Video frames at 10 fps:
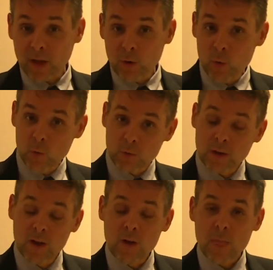who
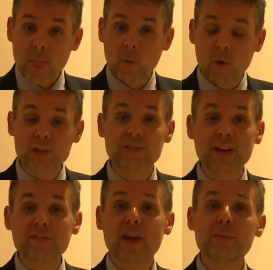was
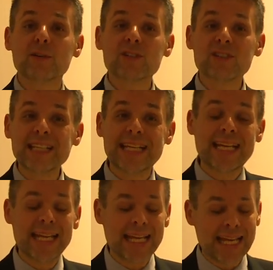very famous
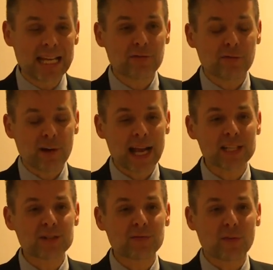in
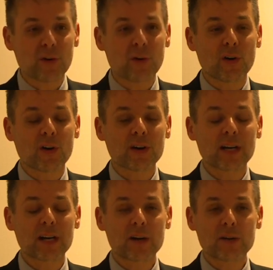France for
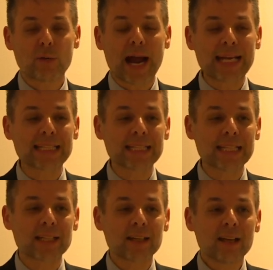
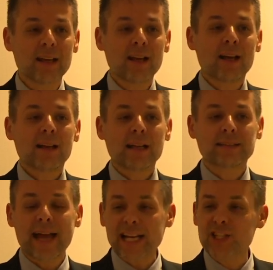writing
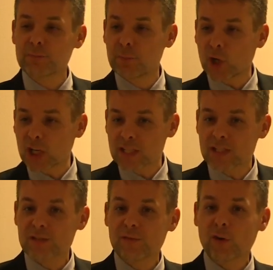
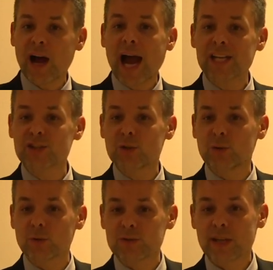textbooks for high
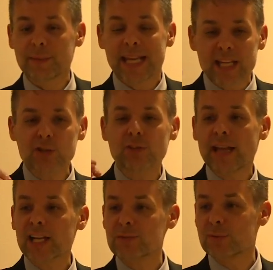schools. I mean, history
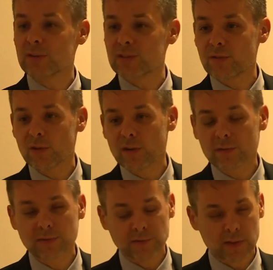textbooks for,
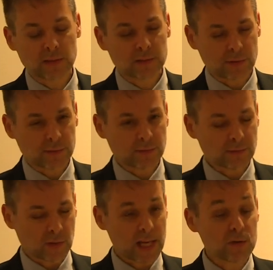
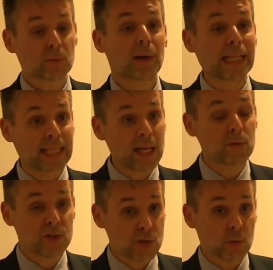for high school, but he
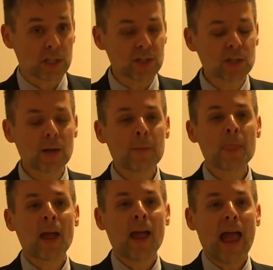was Jewish.
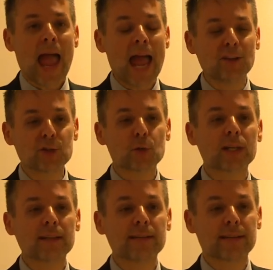And
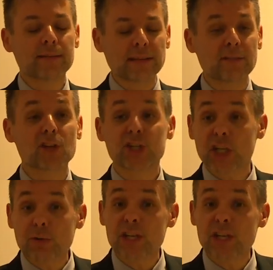during the, the Vichy